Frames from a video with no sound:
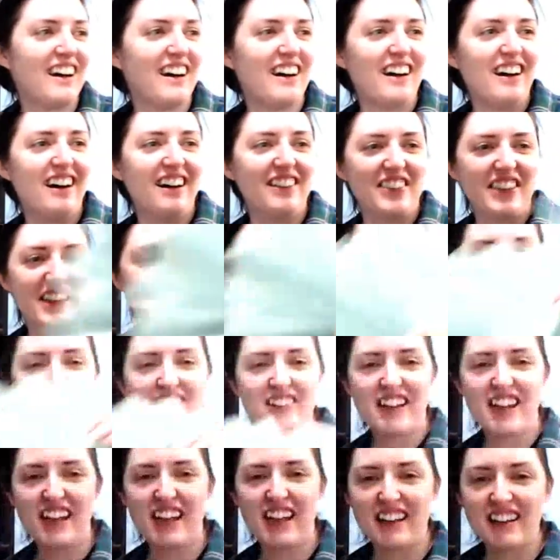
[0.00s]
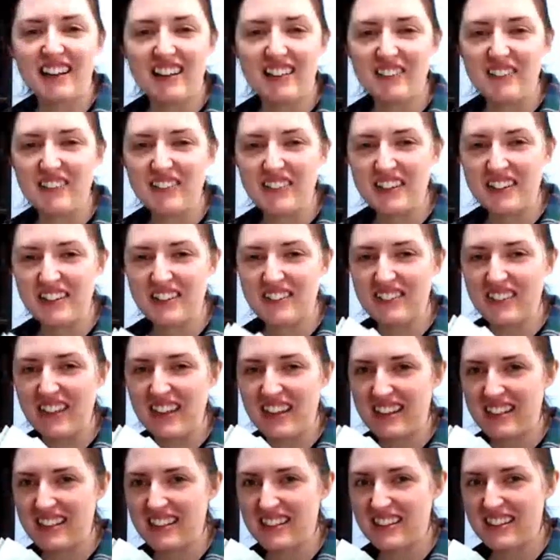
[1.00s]
On the other hand, I really don't
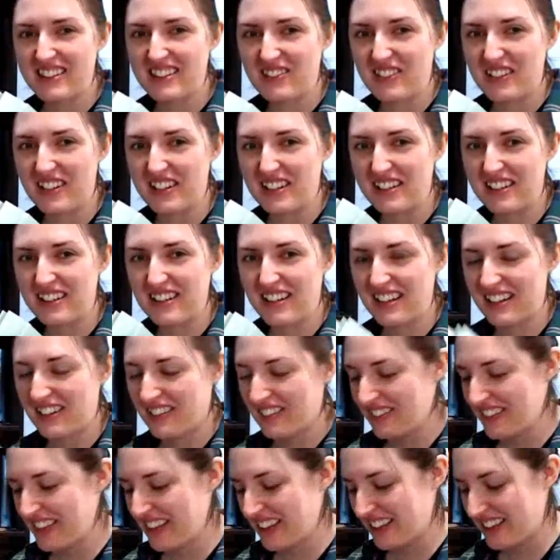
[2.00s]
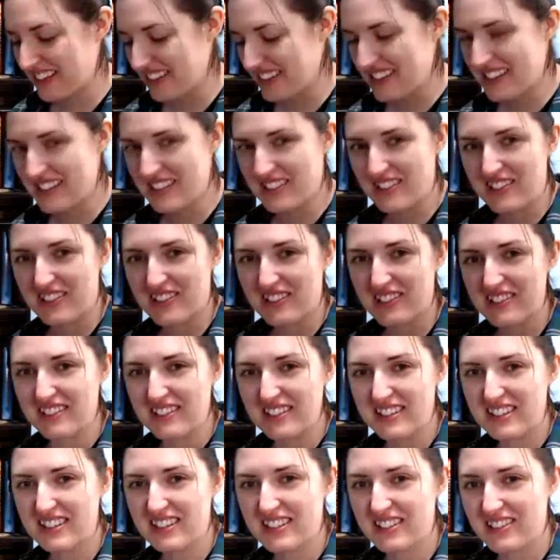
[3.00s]
like this one. I don't like this circle,
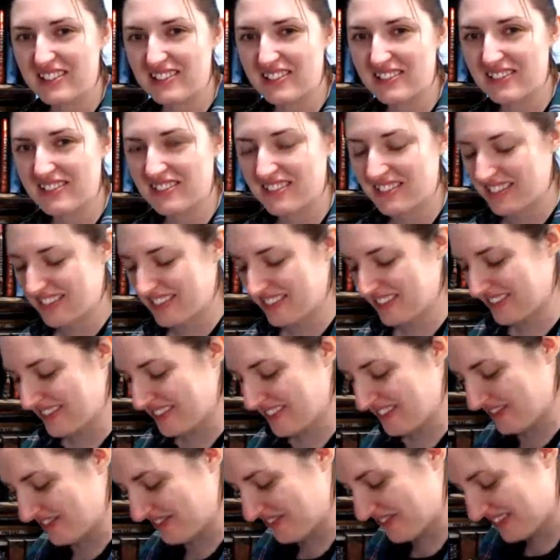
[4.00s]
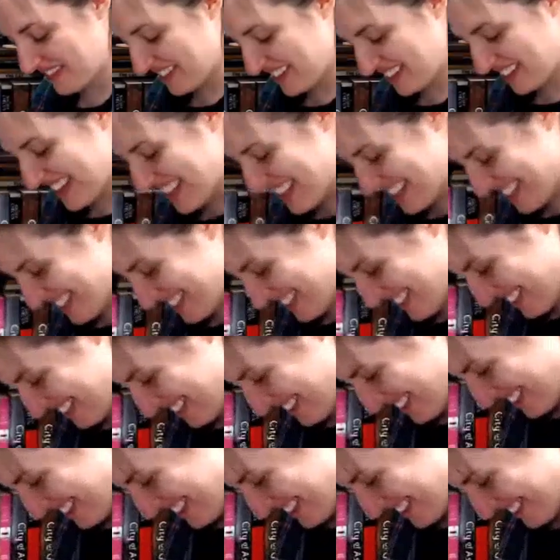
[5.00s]
so
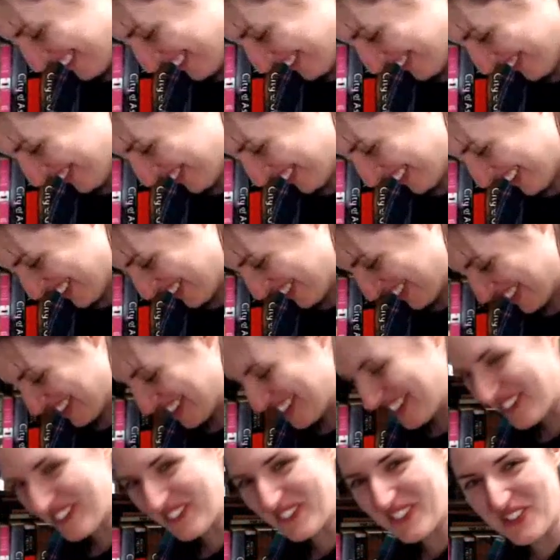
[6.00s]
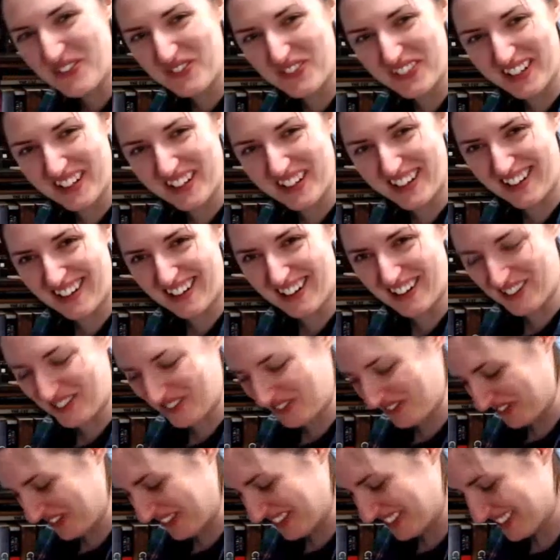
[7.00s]
I'm going to rip it
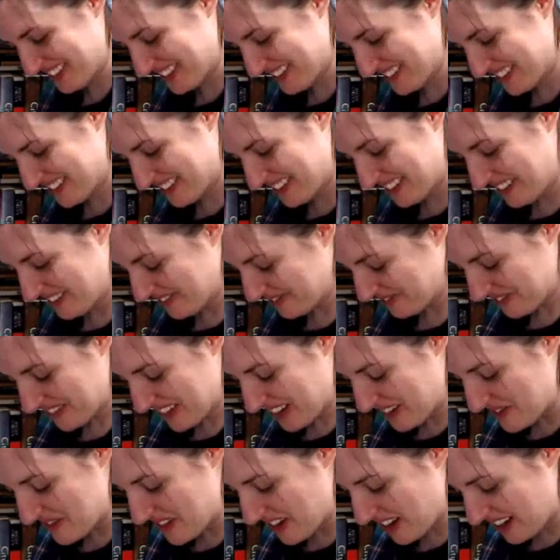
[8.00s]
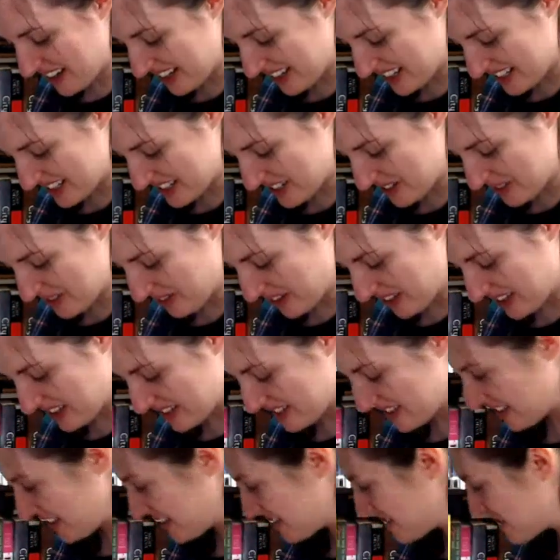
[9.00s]
off. I'm not into it.
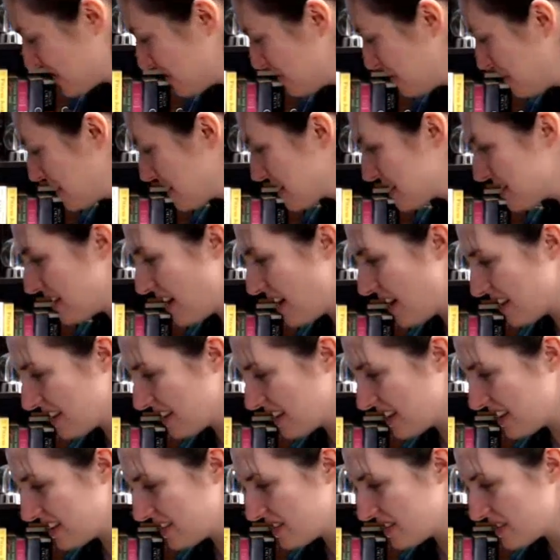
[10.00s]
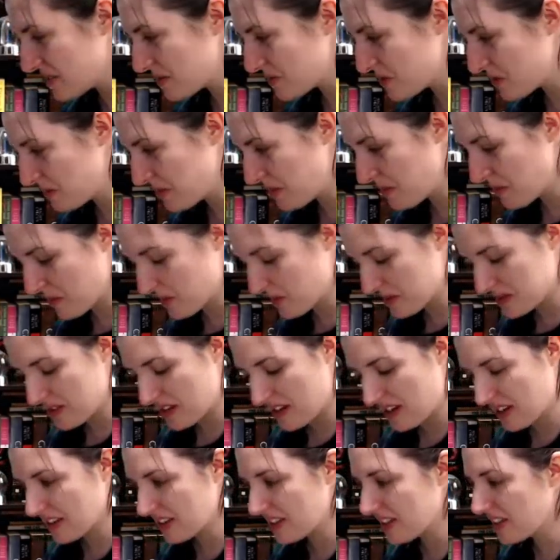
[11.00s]
It should be a solid. It should be more
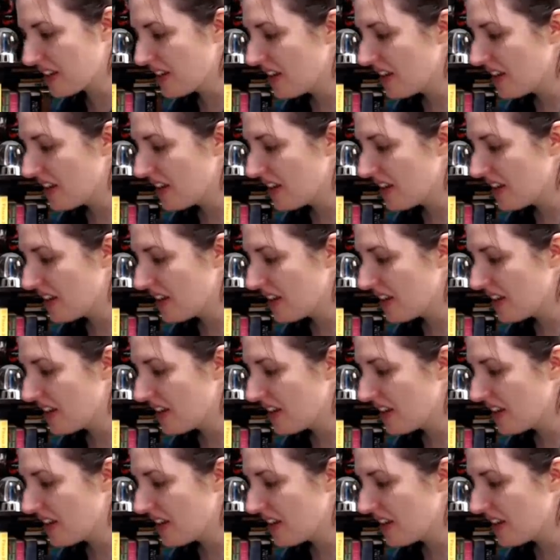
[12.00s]
solid.